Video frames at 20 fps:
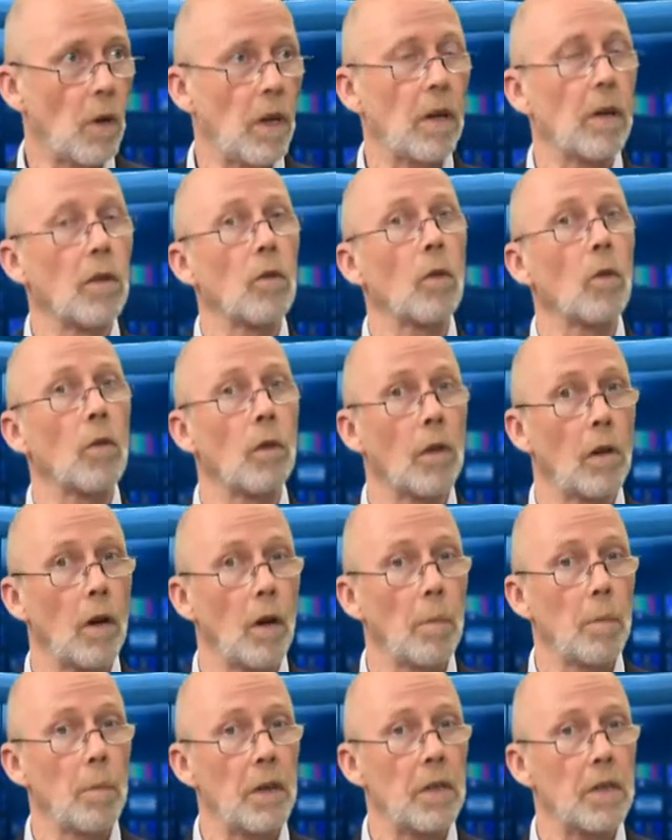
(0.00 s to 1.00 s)
will, or the
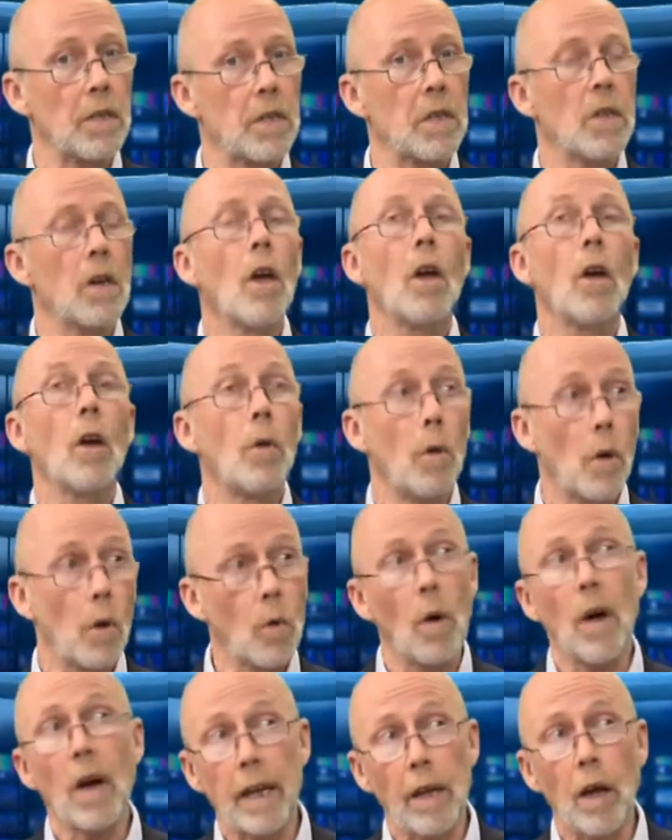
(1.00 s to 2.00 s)
lobbyists, who were
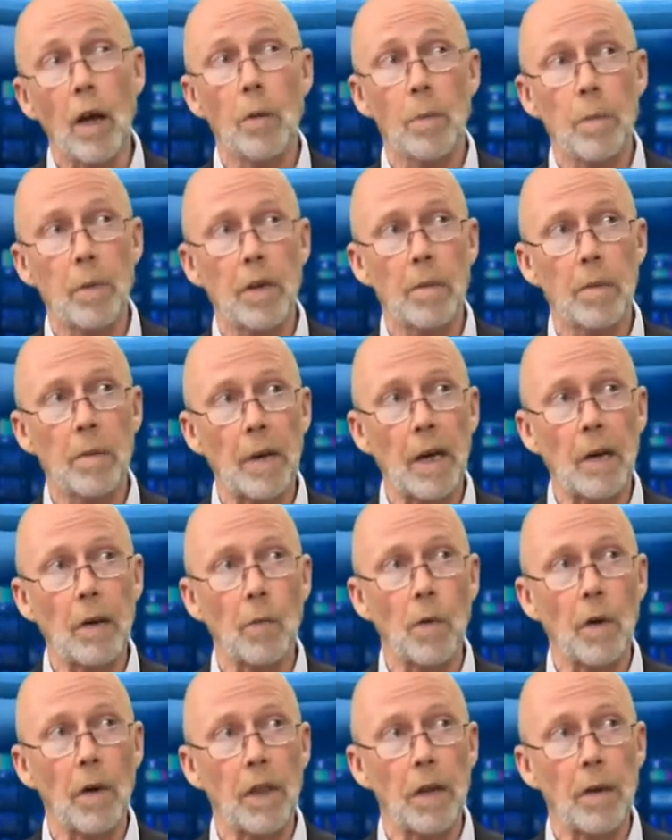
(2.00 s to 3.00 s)
quite open about
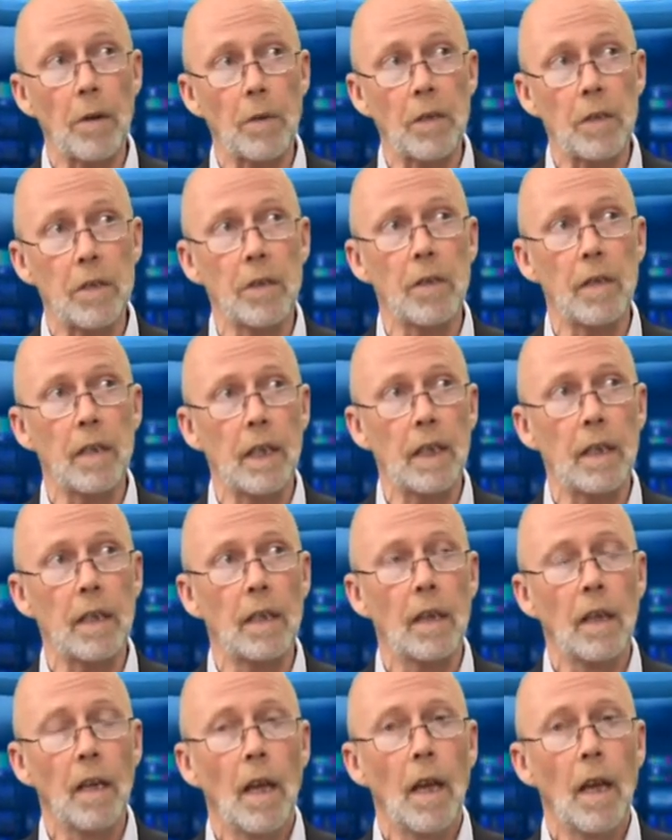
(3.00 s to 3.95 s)
what they were doing